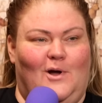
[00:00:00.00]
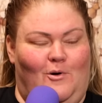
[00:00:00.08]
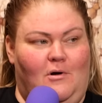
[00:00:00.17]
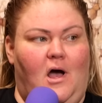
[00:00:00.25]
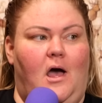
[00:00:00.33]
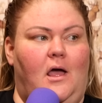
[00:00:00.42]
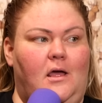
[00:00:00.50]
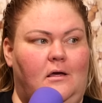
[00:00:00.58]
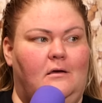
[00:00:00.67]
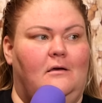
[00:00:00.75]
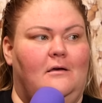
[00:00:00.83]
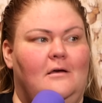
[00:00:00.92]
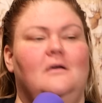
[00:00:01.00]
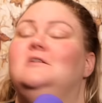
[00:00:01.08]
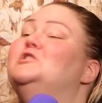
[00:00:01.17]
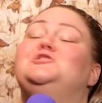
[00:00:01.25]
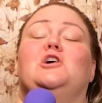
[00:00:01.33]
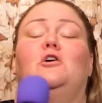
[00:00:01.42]
Okay.
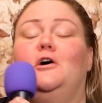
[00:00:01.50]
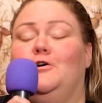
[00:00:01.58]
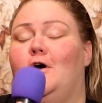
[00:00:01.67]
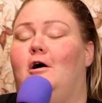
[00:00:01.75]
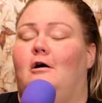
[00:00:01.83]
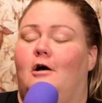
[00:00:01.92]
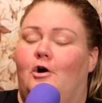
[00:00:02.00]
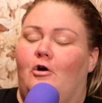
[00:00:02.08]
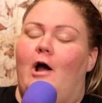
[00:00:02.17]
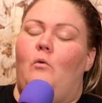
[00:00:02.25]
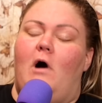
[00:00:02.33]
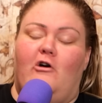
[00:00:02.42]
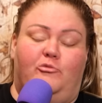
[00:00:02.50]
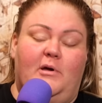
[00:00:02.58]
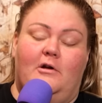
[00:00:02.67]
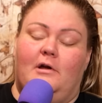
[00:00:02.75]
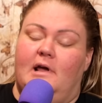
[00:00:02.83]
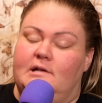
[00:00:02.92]
So a, a, great wife
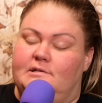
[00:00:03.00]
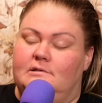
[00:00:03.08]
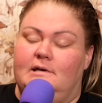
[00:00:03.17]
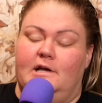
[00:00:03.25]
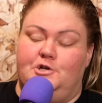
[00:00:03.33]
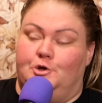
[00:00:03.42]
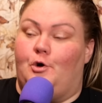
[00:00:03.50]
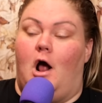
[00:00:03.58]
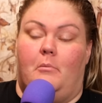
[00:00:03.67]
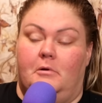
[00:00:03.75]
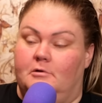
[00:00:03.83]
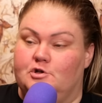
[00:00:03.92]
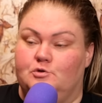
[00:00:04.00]
beater gets get you throbbing